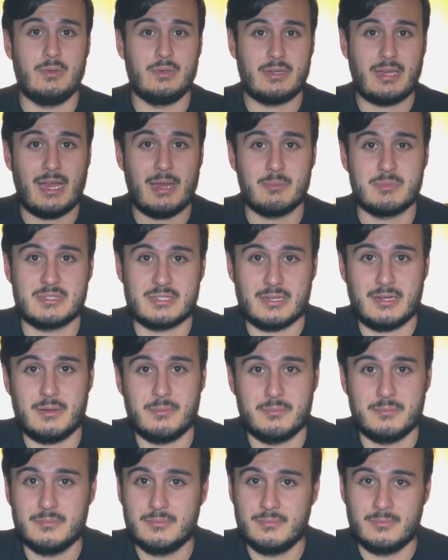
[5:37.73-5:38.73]

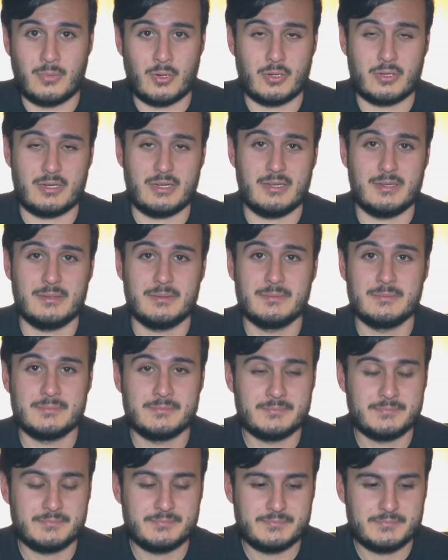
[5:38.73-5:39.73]
GameStop market.
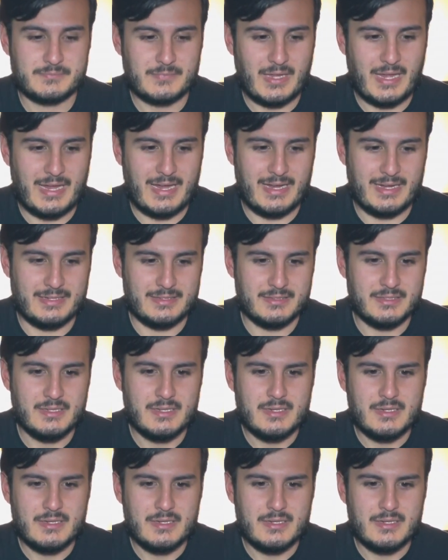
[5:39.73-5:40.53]
And